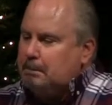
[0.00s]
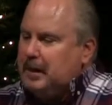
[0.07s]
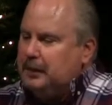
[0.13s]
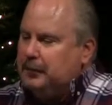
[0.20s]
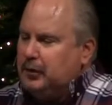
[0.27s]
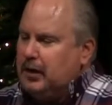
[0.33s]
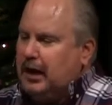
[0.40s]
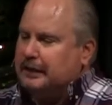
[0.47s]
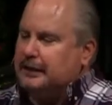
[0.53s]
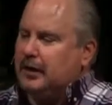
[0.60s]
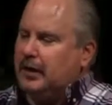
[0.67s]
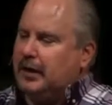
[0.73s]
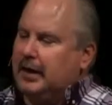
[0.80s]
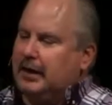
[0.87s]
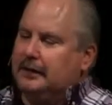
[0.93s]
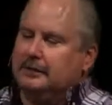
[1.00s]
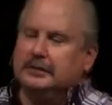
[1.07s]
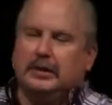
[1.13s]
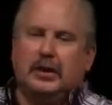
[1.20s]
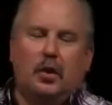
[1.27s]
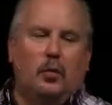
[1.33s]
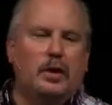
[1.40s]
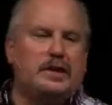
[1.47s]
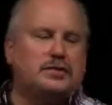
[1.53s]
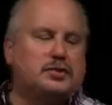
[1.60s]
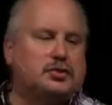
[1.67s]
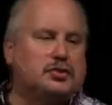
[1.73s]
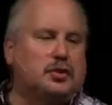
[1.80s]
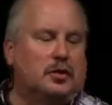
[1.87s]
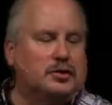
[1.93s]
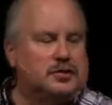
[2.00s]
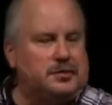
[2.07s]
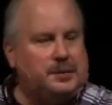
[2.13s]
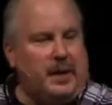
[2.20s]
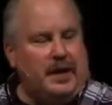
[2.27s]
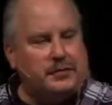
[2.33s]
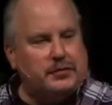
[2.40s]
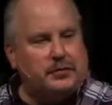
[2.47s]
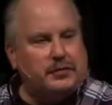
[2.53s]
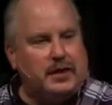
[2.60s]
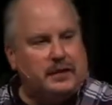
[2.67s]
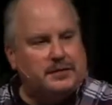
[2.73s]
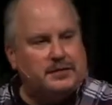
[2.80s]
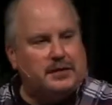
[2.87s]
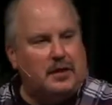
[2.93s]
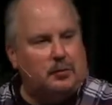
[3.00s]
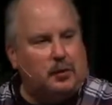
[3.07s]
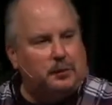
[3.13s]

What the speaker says: If you're not there yet. You know, we as a church, as Pastor Dave said,